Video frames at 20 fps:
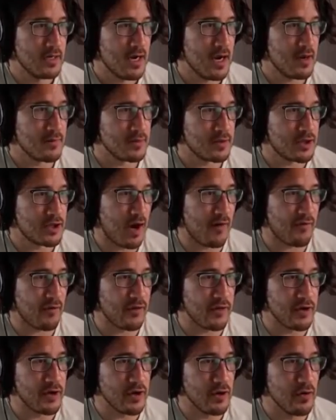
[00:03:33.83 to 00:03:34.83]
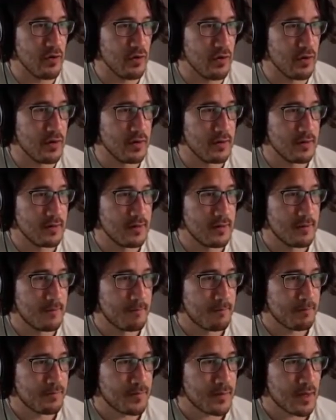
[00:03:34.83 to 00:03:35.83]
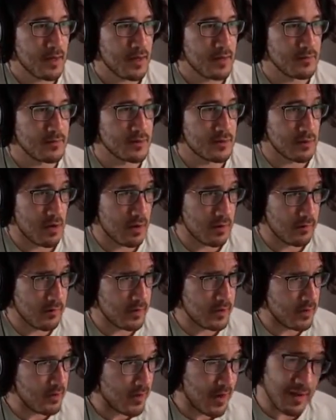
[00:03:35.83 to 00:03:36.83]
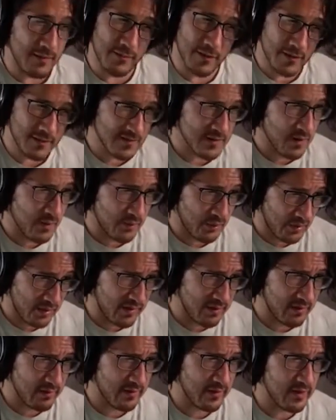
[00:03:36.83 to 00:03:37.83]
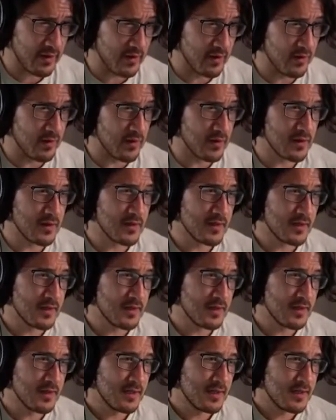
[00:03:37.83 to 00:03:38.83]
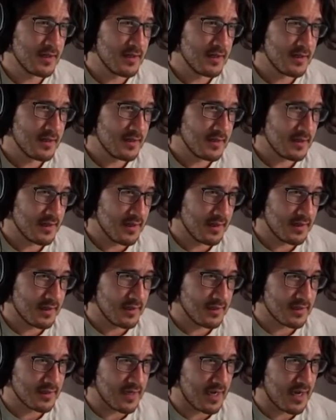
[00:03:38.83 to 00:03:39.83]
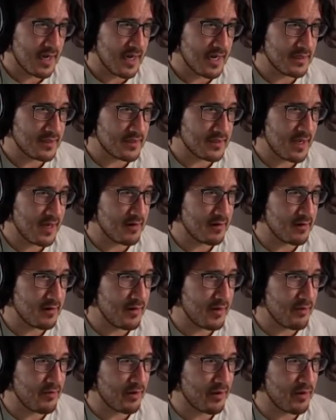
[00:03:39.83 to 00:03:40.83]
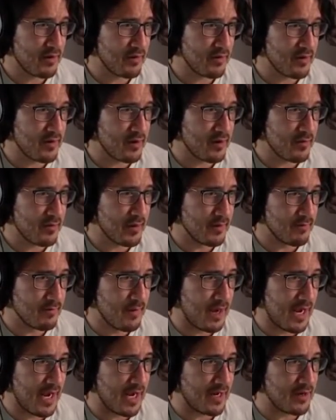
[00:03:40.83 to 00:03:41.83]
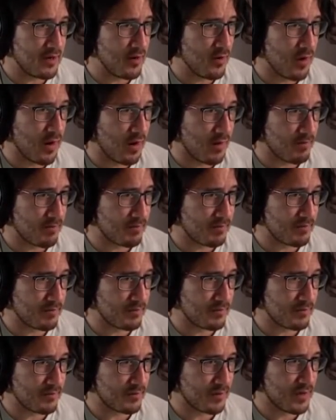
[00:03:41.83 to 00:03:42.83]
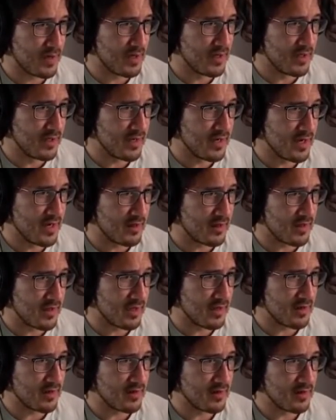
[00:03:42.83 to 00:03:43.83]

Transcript: I'm tougher than you. I'm stronger than you. I'm also prettier than you. Not that it's a high standard to be prettier than you, but man, you are really ugly.